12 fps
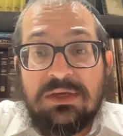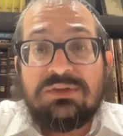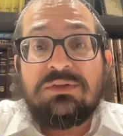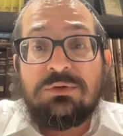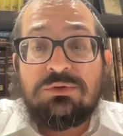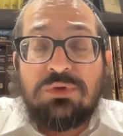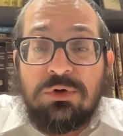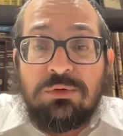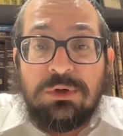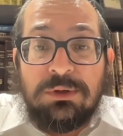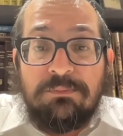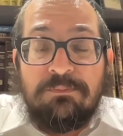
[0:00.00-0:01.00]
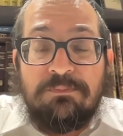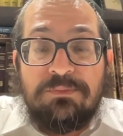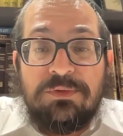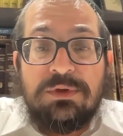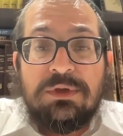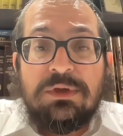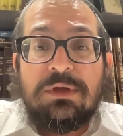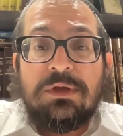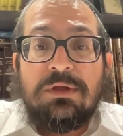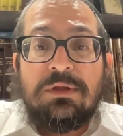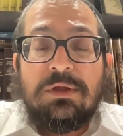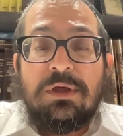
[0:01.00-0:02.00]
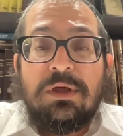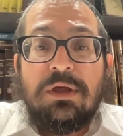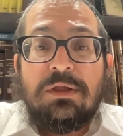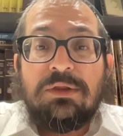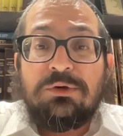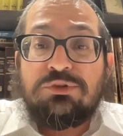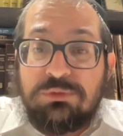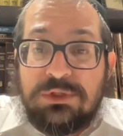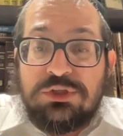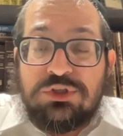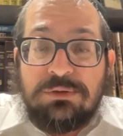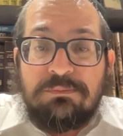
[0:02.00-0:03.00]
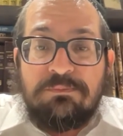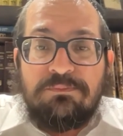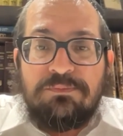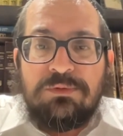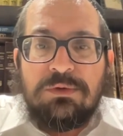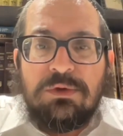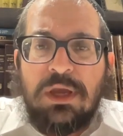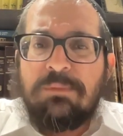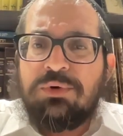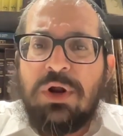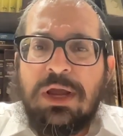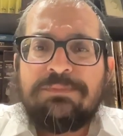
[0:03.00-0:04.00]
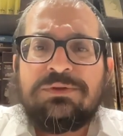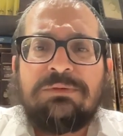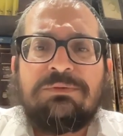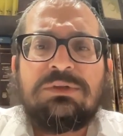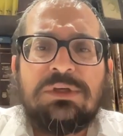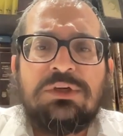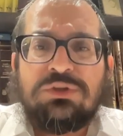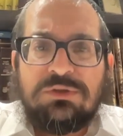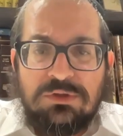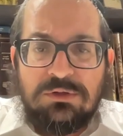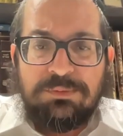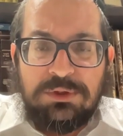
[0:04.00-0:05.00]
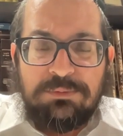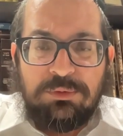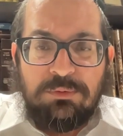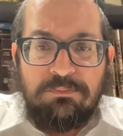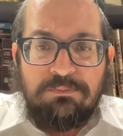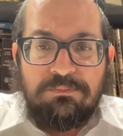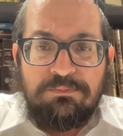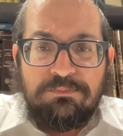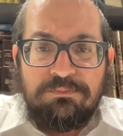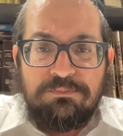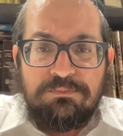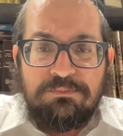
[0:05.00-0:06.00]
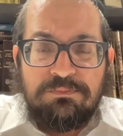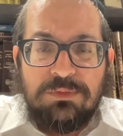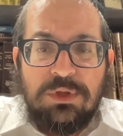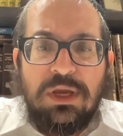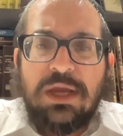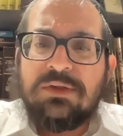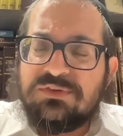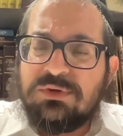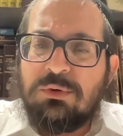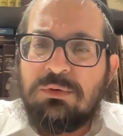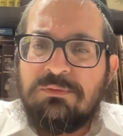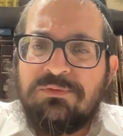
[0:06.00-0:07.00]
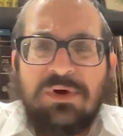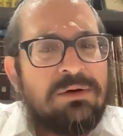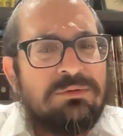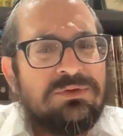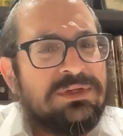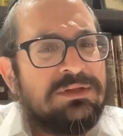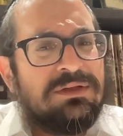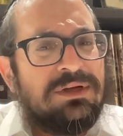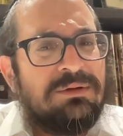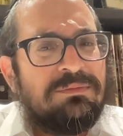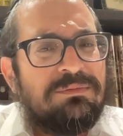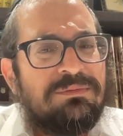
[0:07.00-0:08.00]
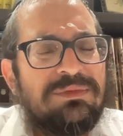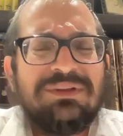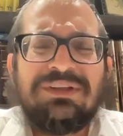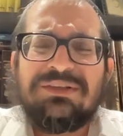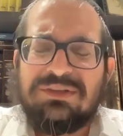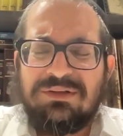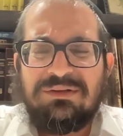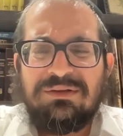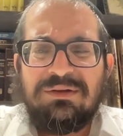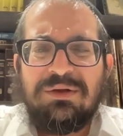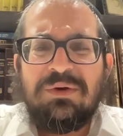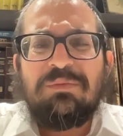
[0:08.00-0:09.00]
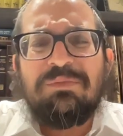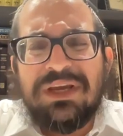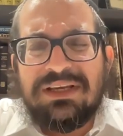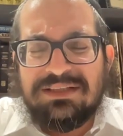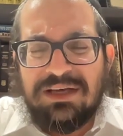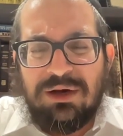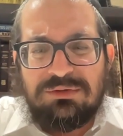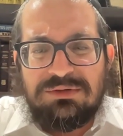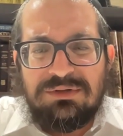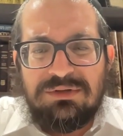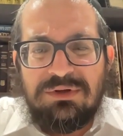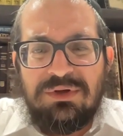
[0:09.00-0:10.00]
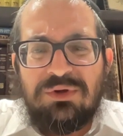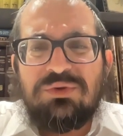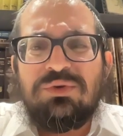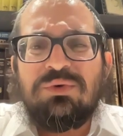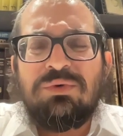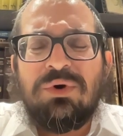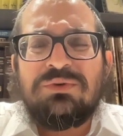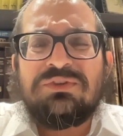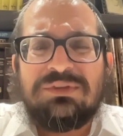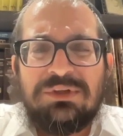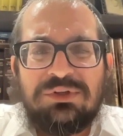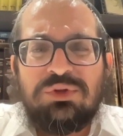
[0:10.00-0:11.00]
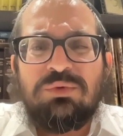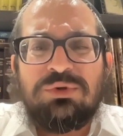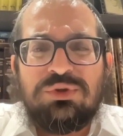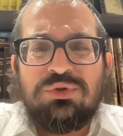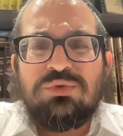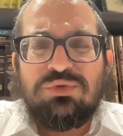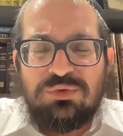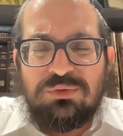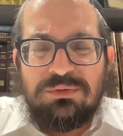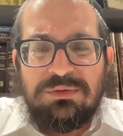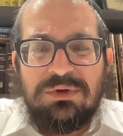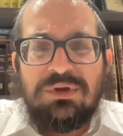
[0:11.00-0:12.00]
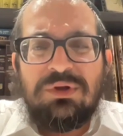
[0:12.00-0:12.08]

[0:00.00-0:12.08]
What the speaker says: case, their Torah, their tradition, and perhaps even teach it to the people. And so Pharaoh said to them, listen, mix out. You go stick to what you do.